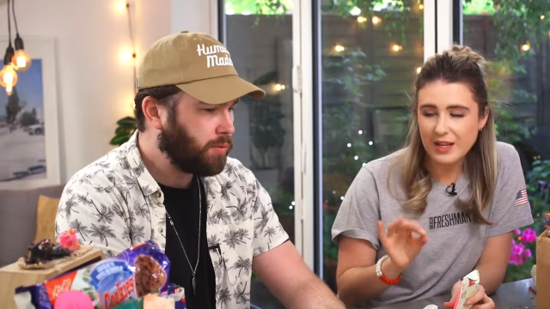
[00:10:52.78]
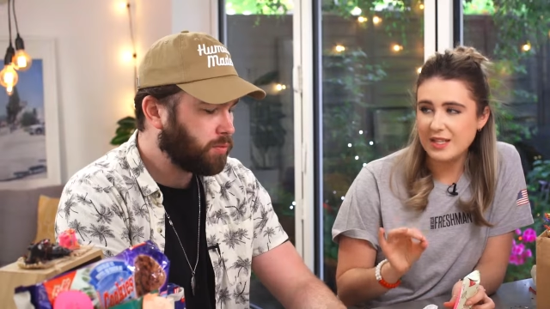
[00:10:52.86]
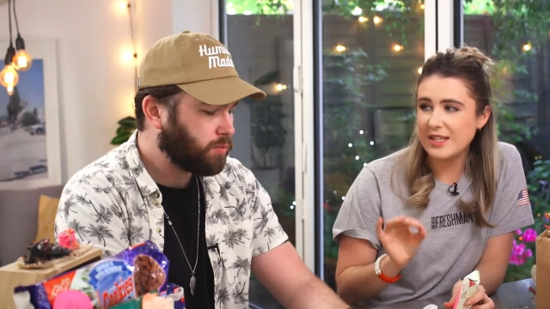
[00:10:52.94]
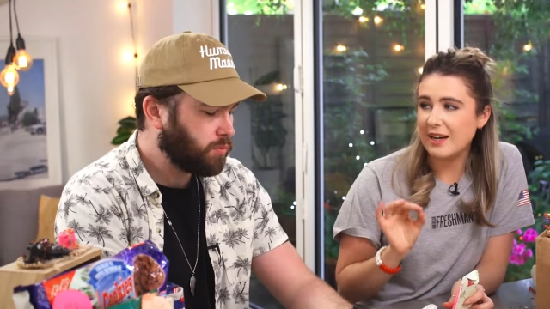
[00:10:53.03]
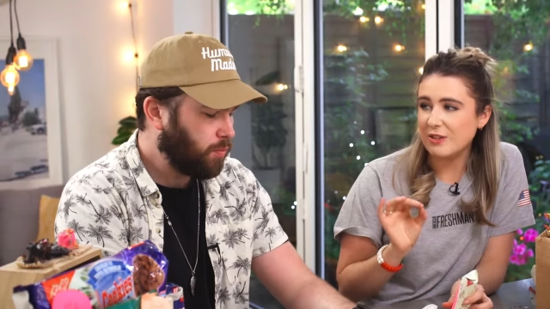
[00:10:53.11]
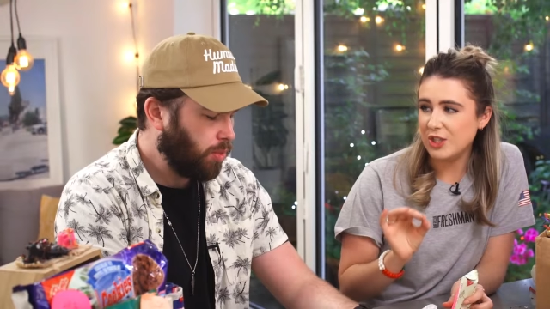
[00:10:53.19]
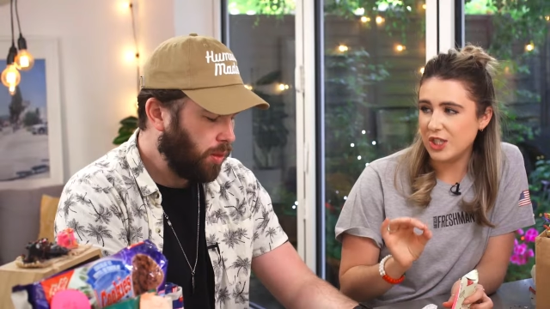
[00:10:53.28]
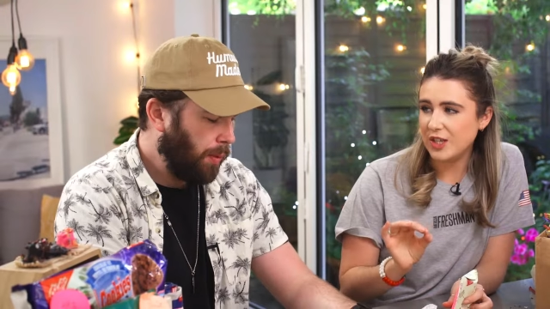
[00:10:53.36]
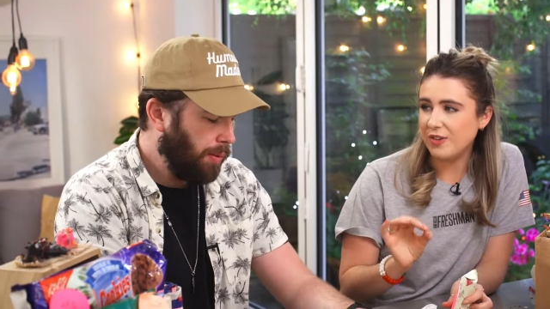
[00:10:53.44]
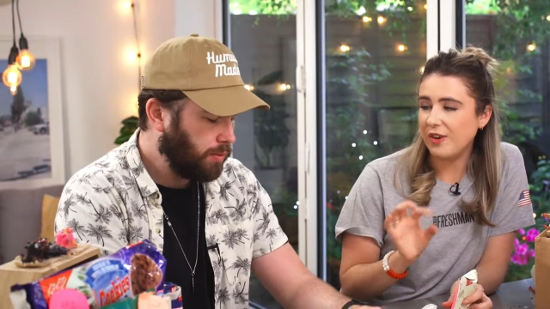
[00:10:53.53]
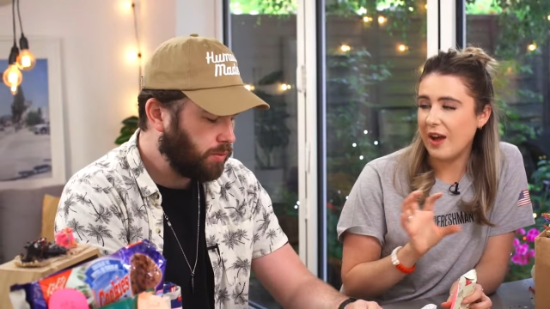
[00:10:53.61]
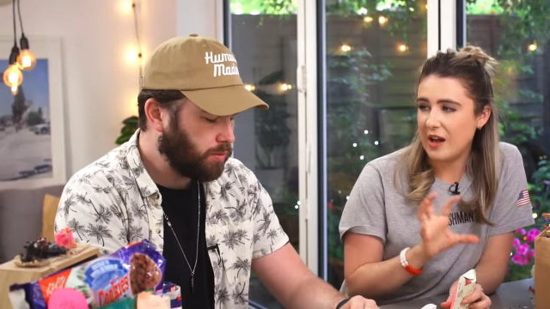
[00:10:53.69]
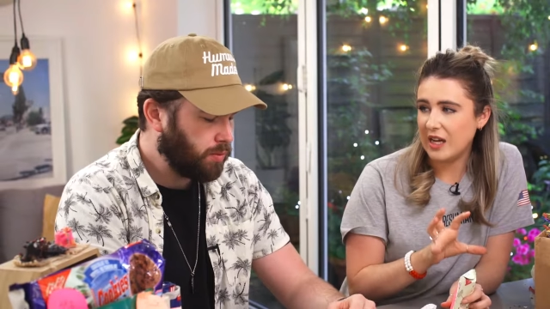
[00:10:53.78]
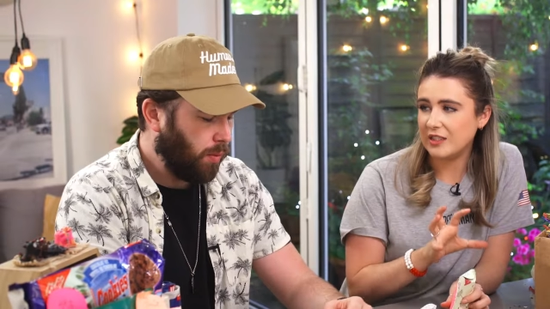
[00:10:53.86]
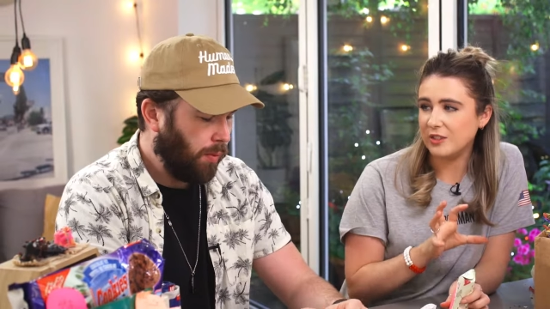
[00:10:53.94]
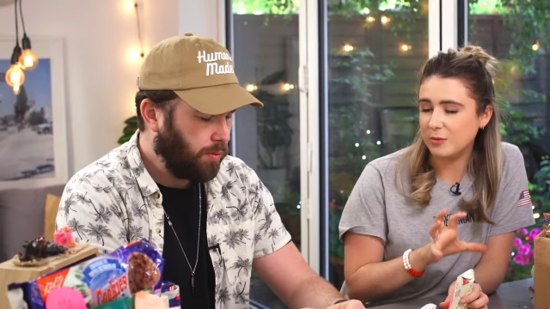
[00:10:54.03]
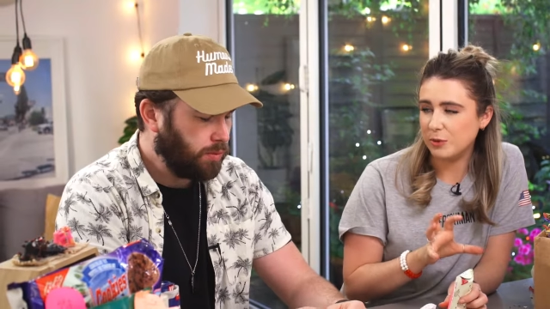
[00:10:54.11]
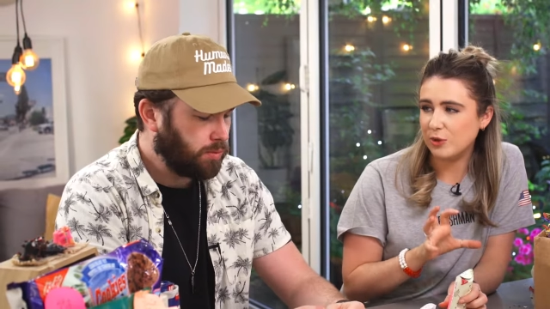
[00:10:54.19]
Speaker 1: is Algeria has
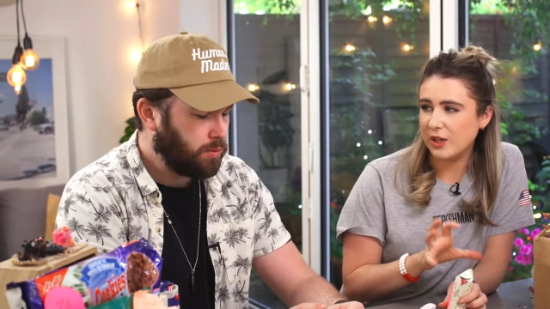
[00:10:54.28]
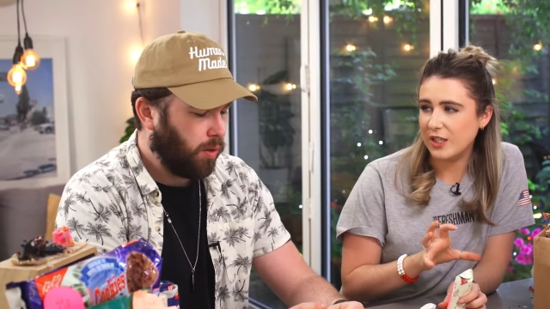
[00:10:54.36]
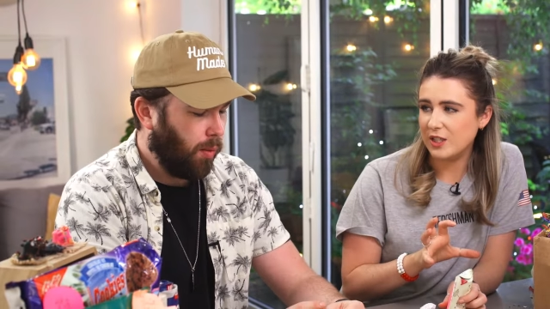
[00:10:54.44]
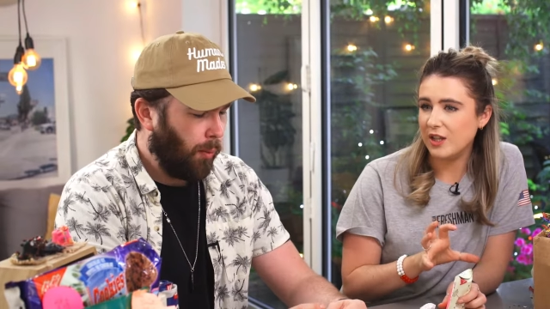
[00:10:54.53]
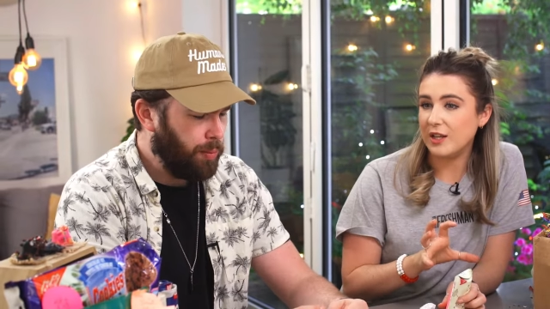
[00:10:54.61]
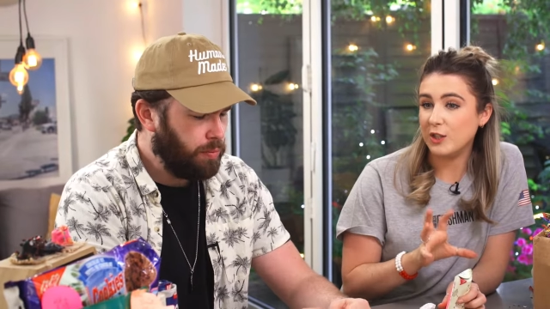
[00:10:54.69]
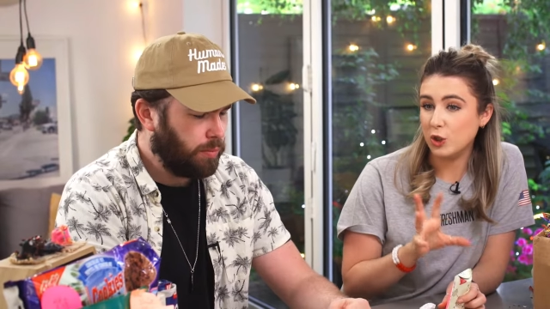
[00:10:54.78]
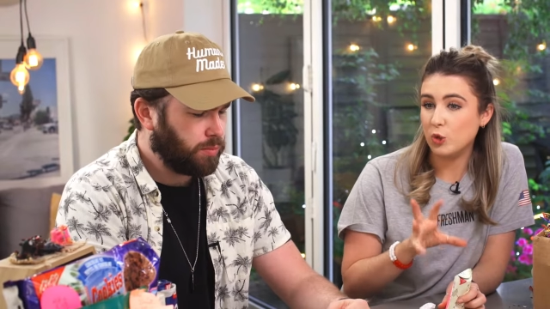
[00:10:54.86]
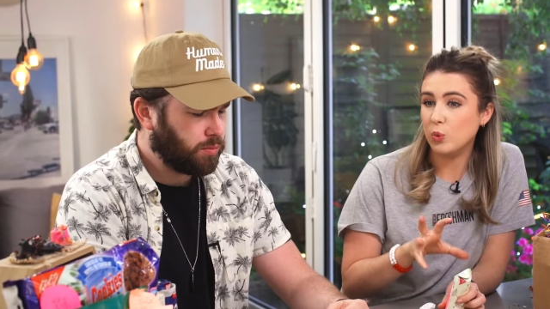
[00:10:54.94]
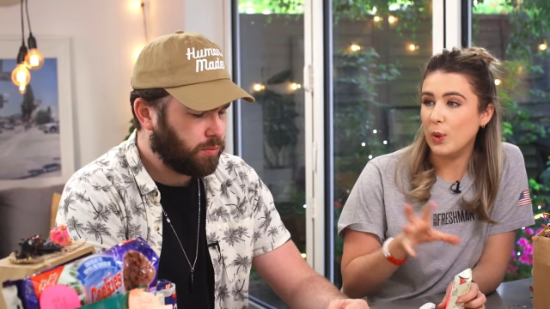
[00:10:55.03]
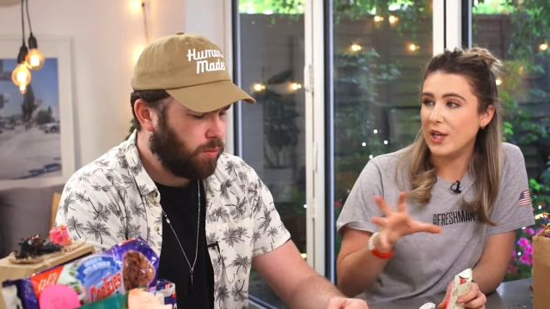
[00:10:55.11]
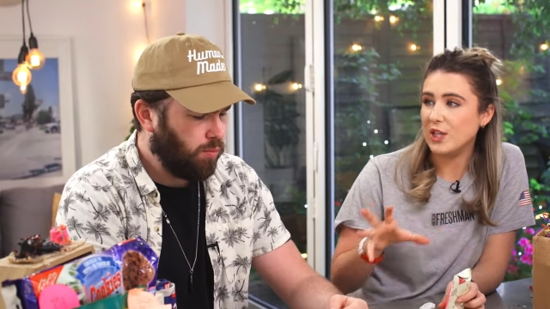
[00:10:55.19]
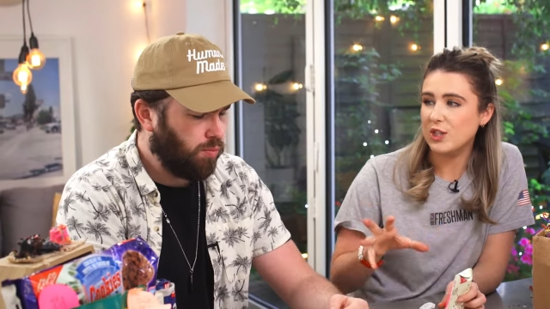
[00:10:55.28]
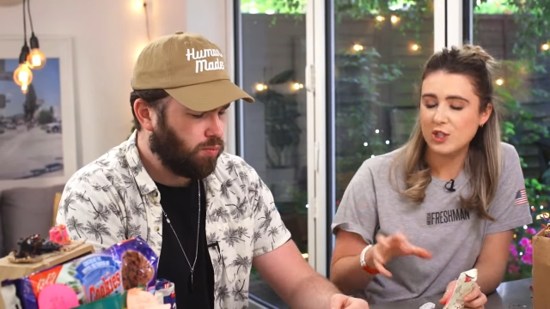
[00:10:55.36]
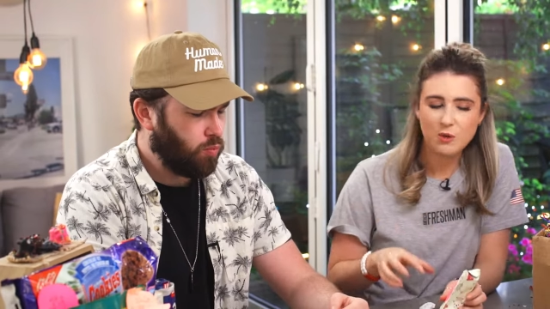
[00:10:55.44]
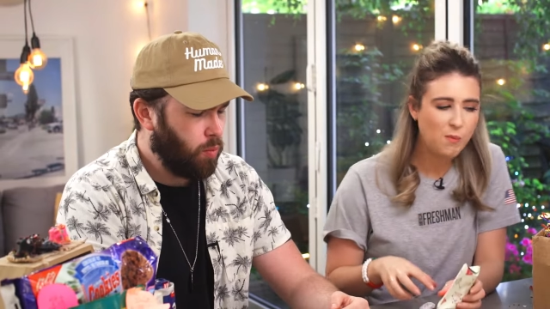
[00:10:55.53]
some great, like, sweets.